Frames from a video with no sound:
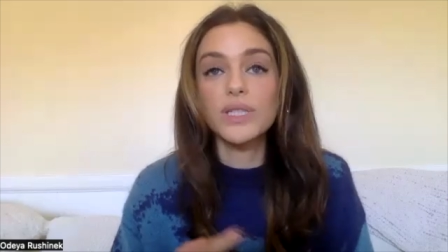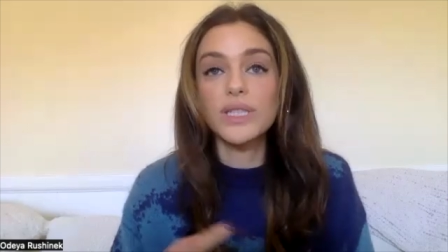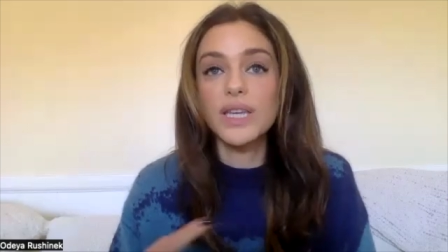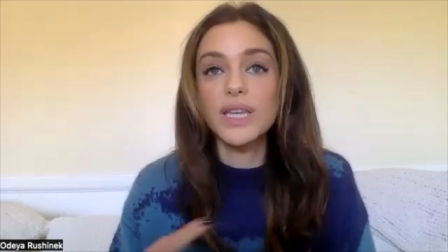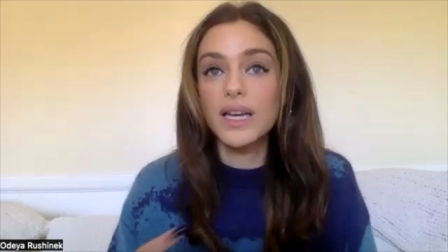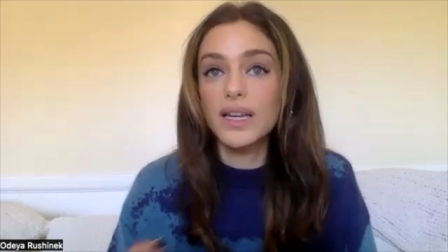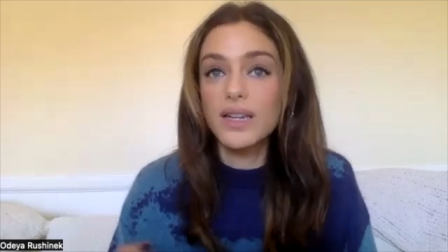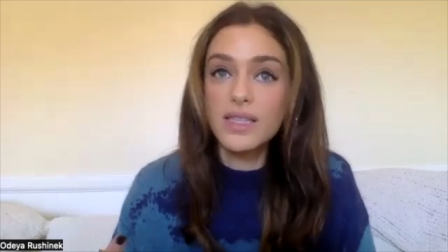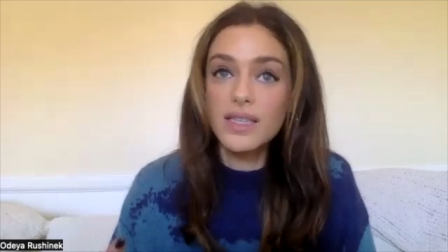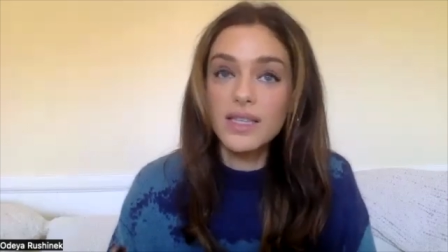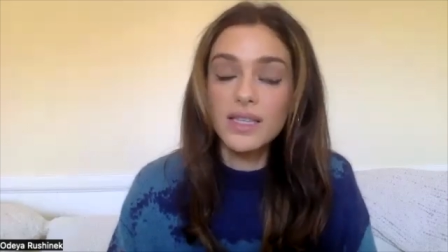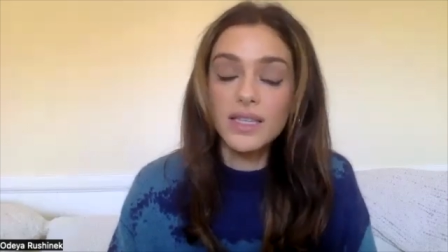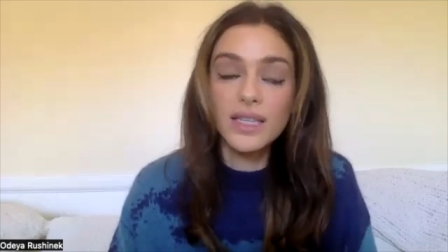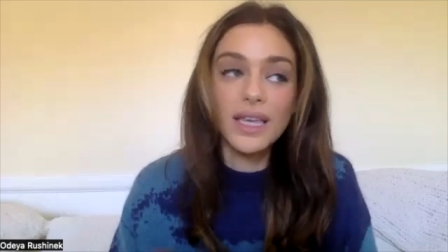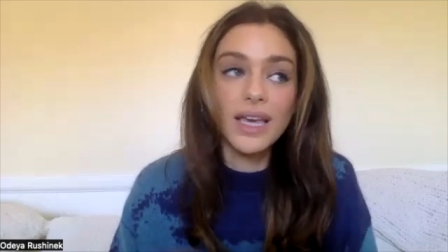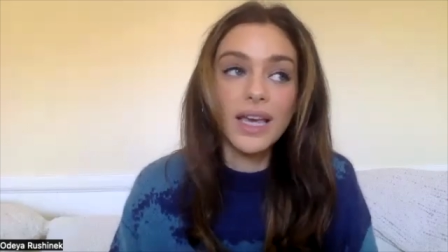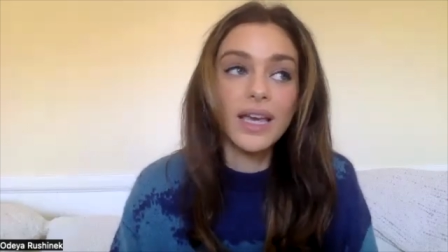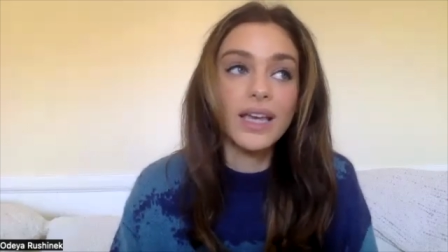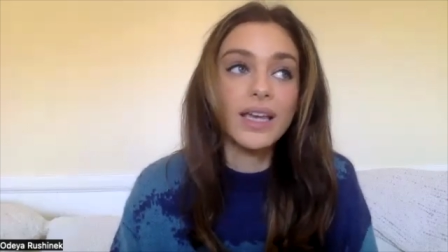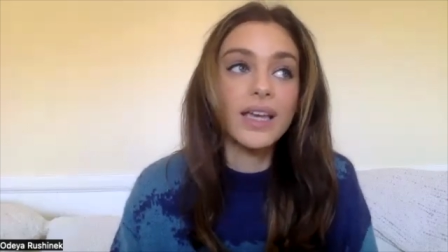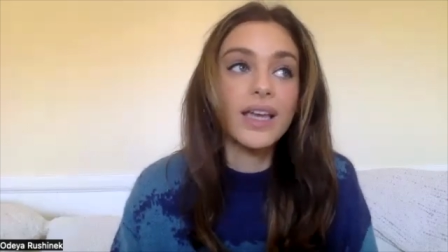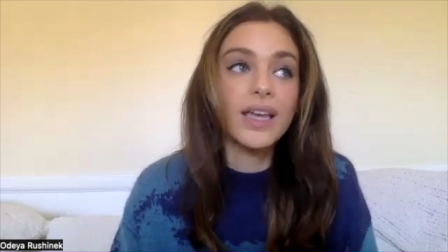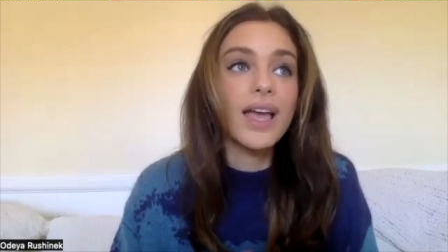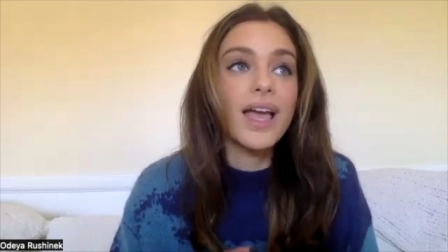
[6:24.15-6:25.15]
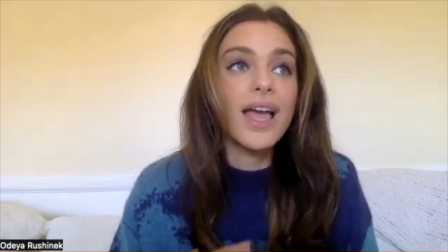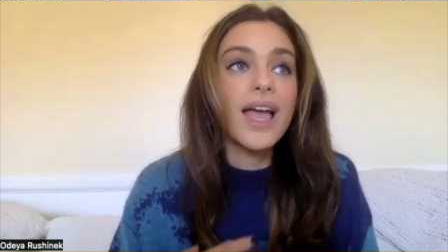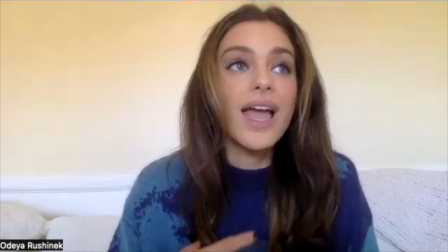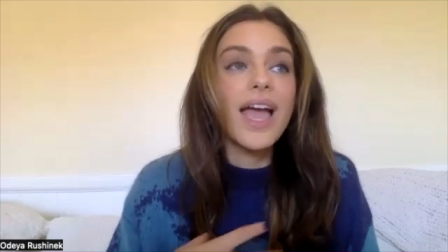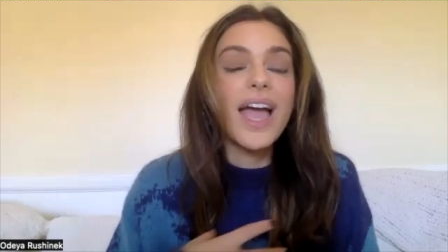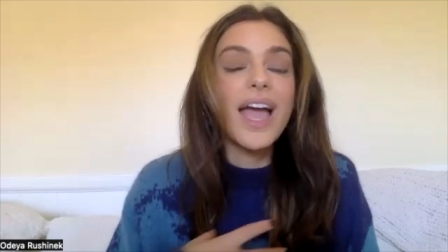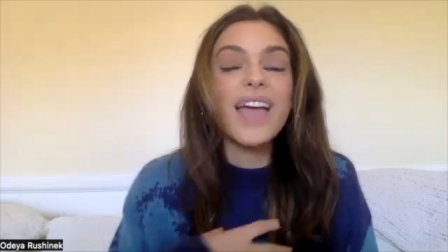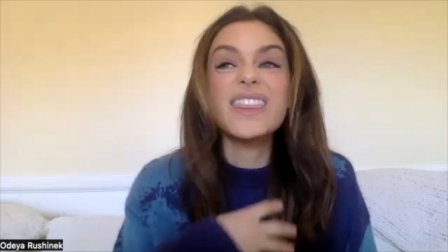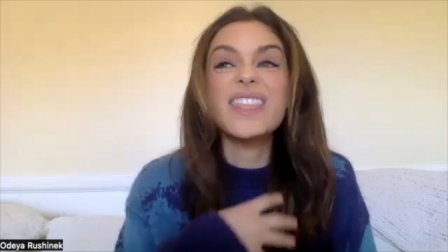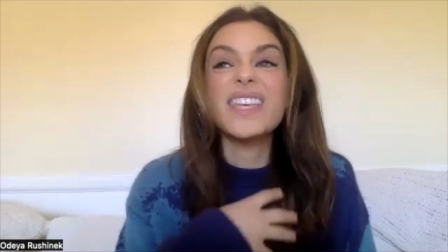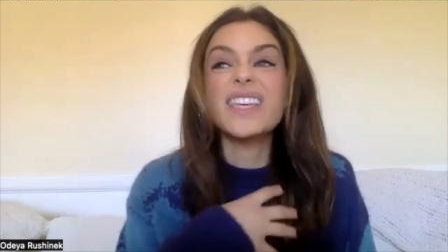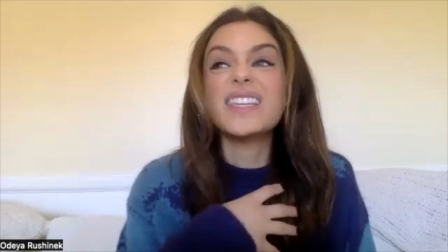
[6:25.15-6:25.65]
the end of the day,
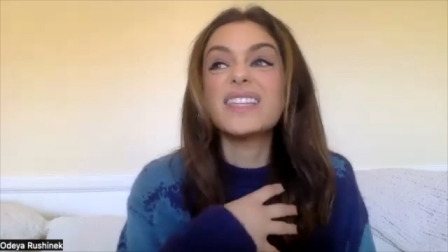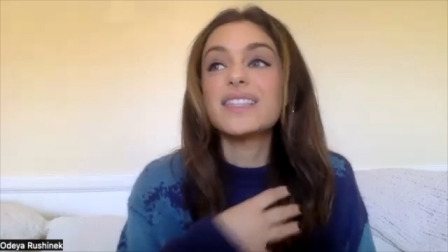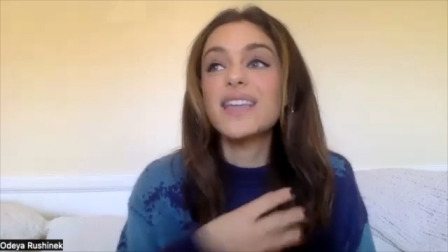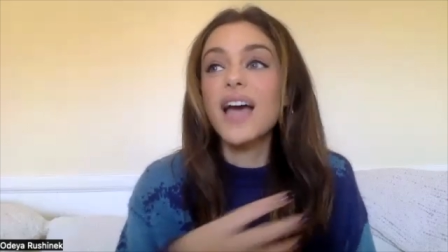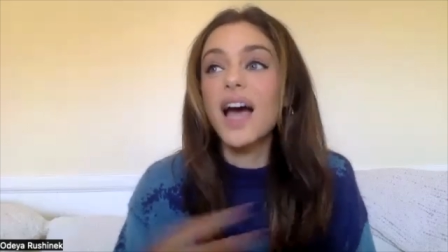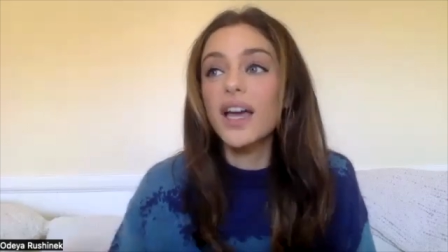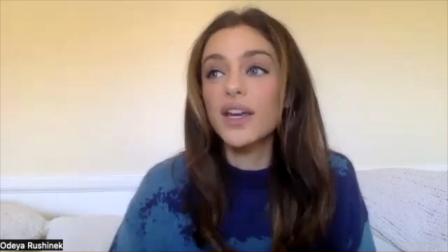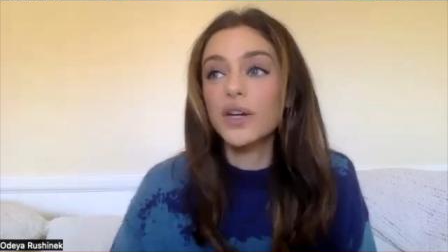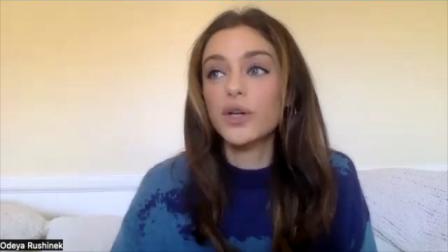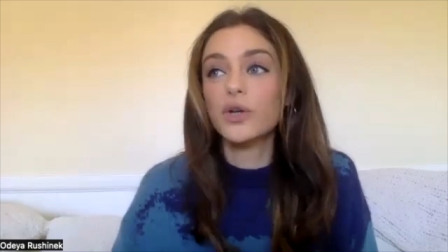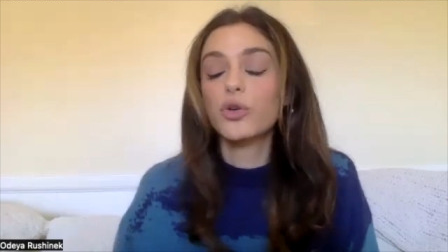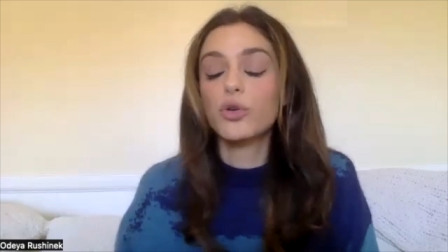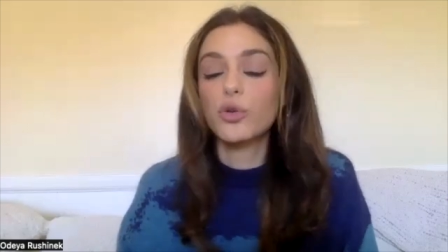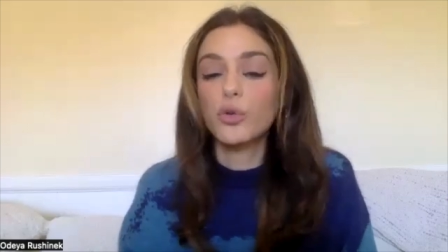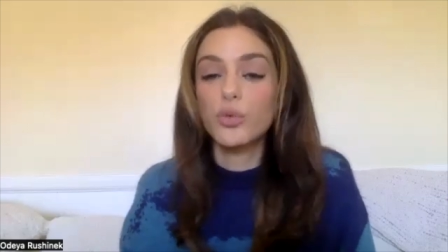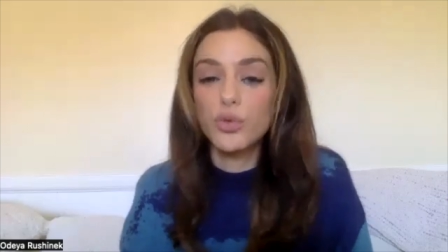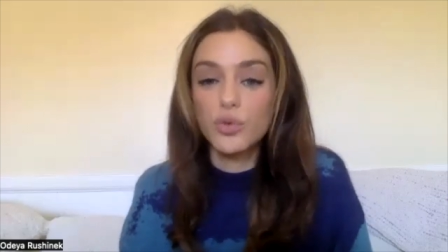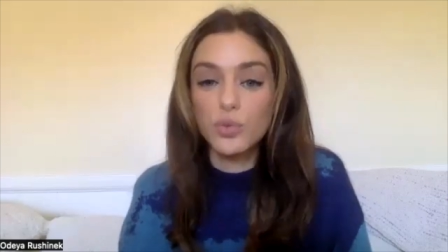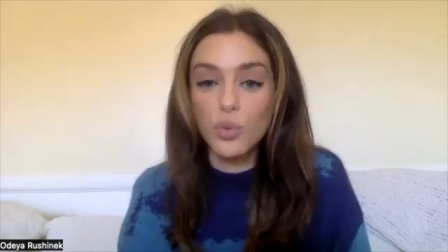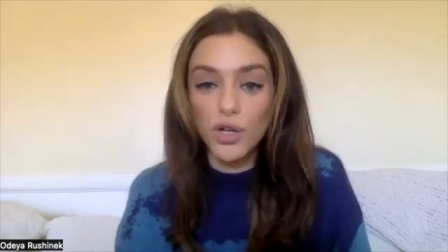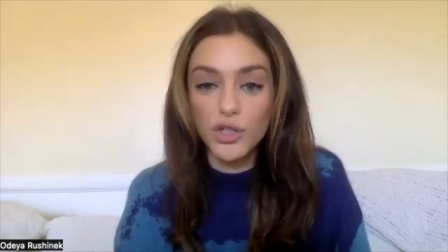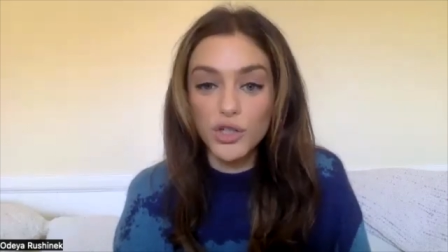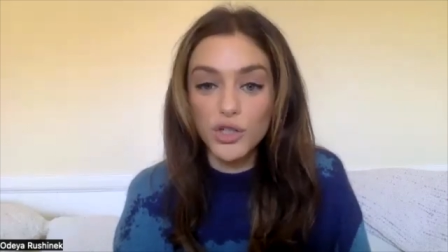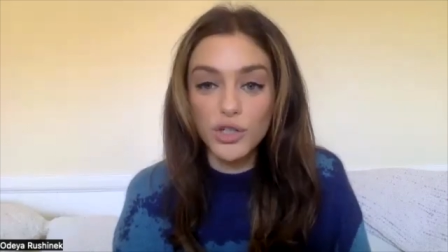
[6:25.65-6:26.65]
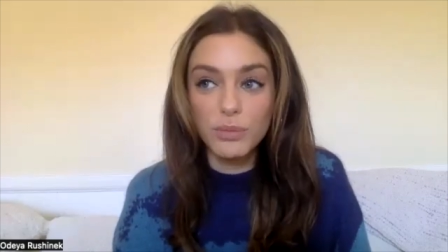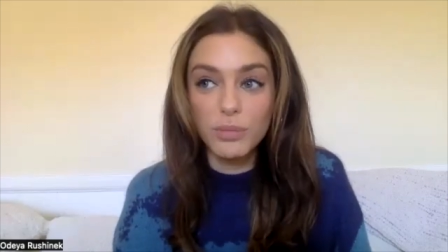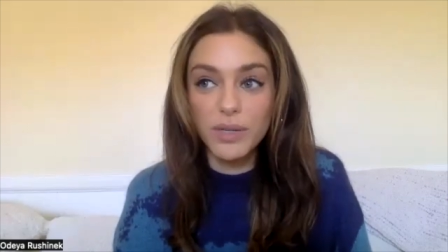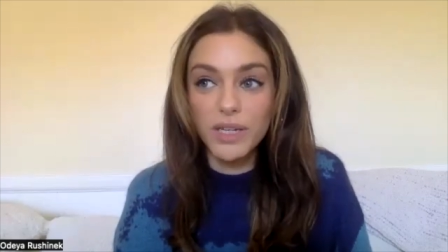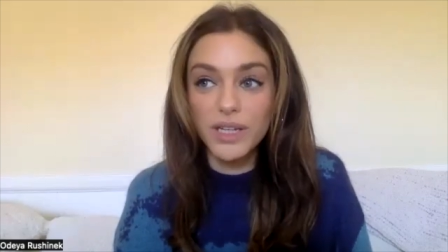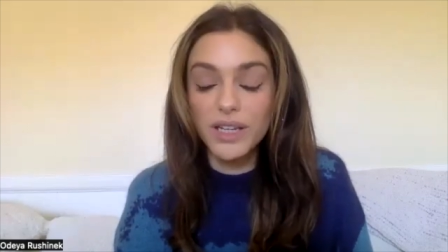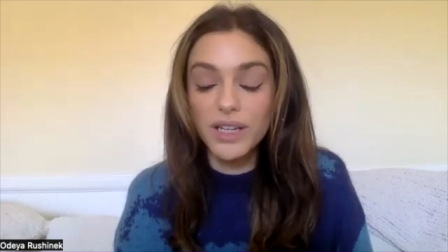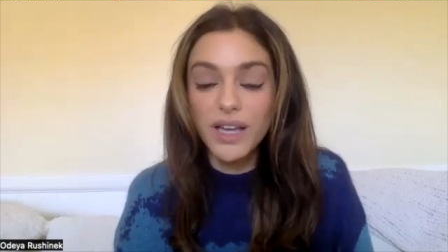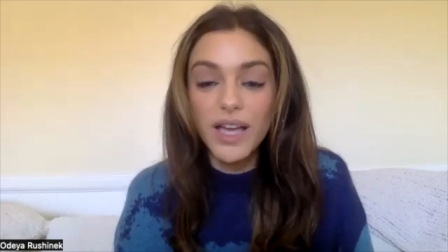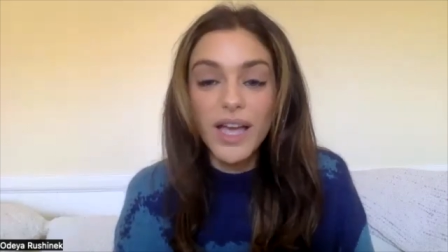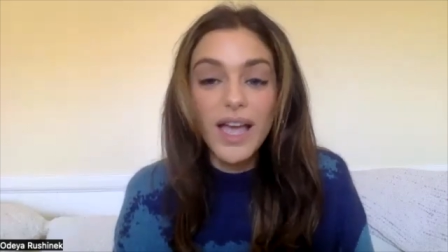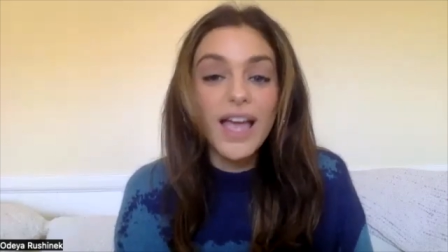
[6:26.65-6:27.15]
and the entire crew is watching
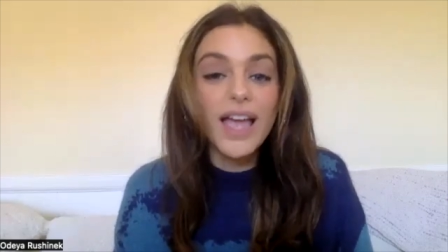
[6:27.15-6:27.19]
me.